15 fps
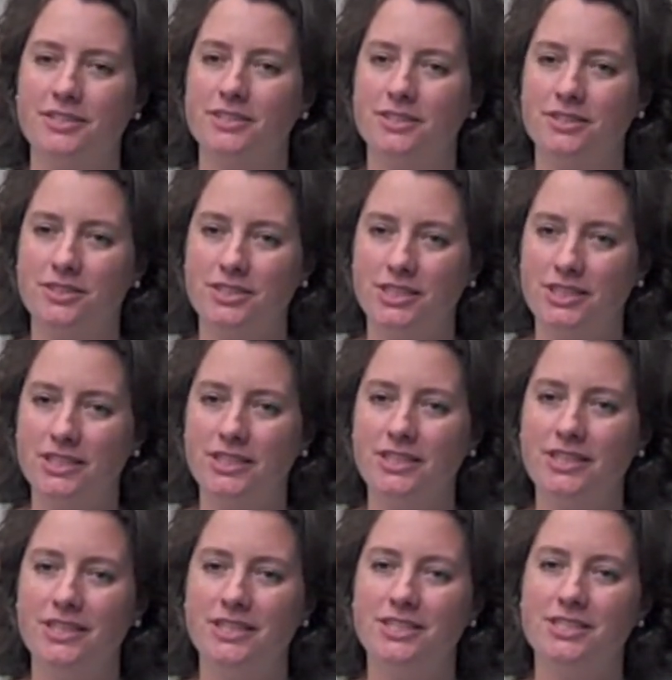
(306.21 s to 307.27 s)
She
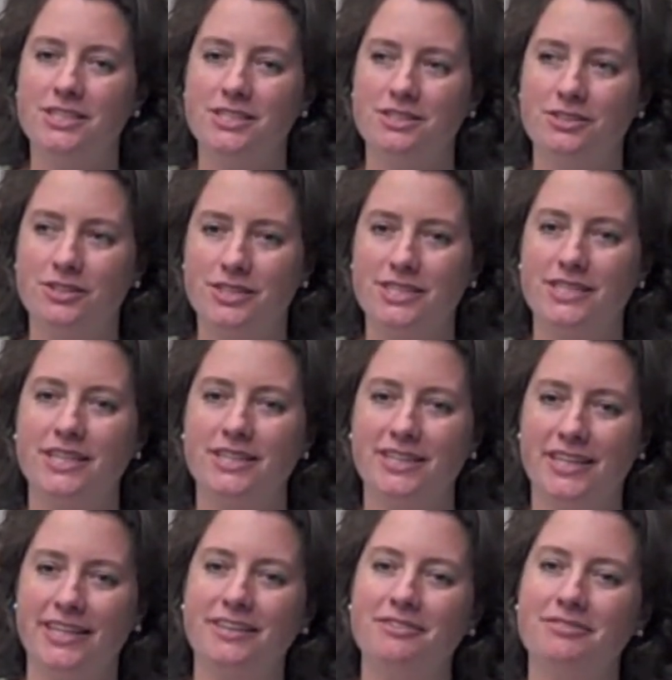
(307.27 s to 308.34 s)
just looks at
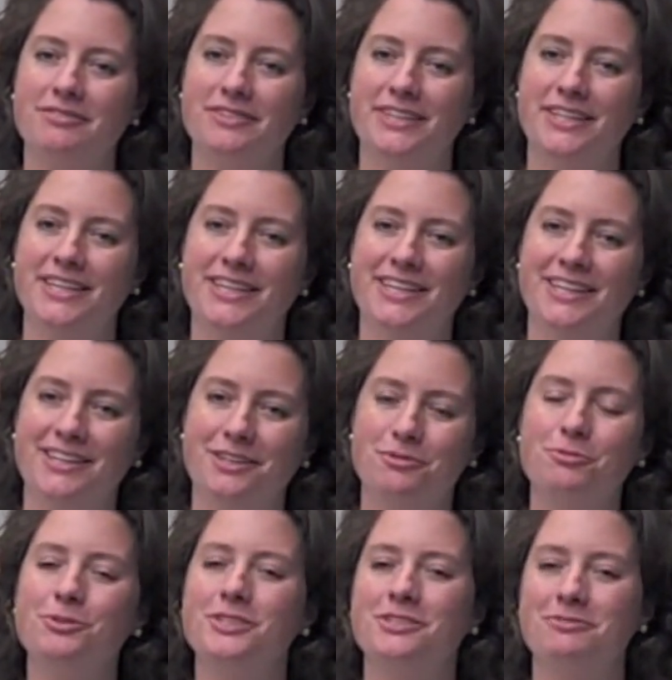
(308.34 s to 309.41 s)
life through a
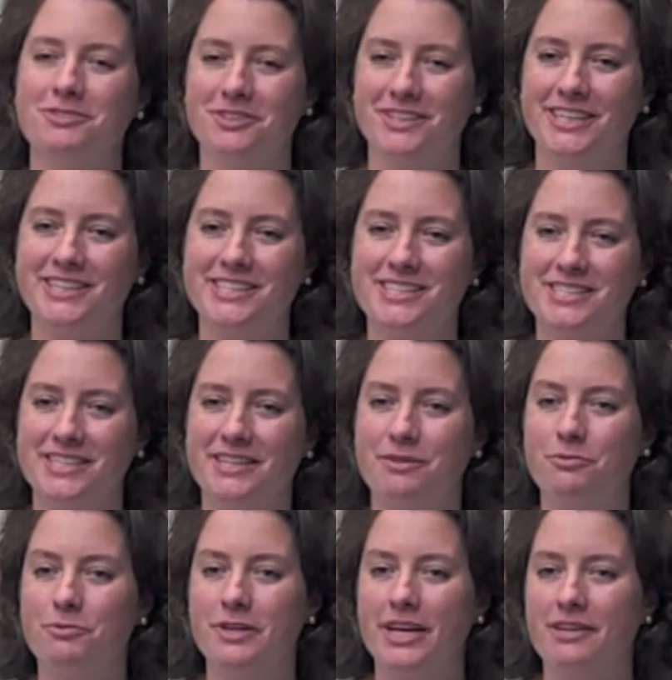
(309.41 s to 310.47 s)
different lens than
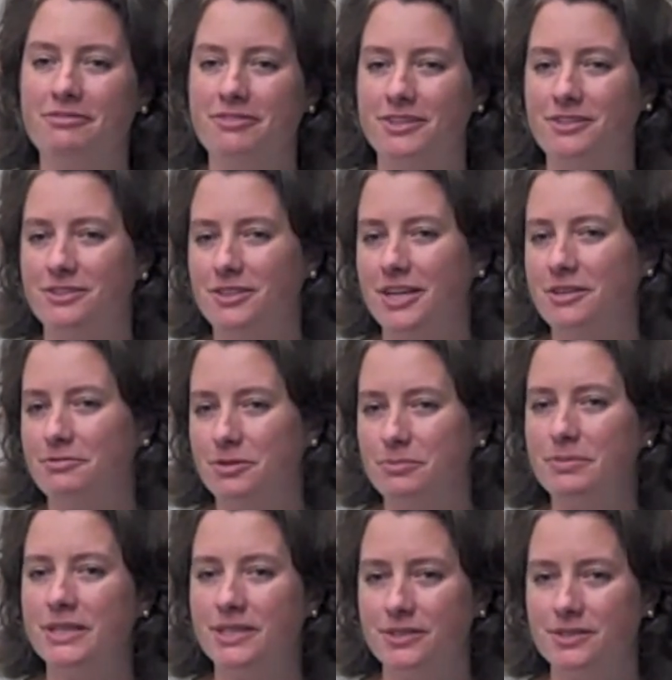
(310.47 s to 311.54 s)
what I feel a lot of her
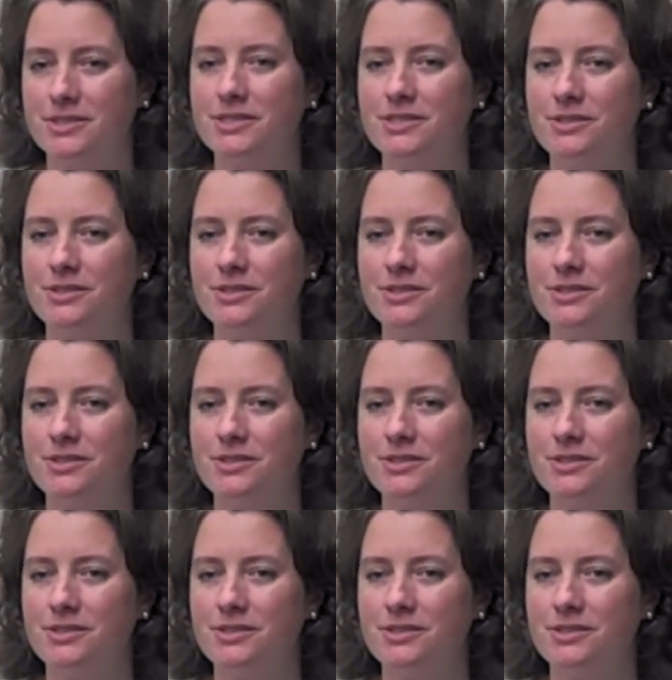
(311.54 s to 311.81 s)
peers do.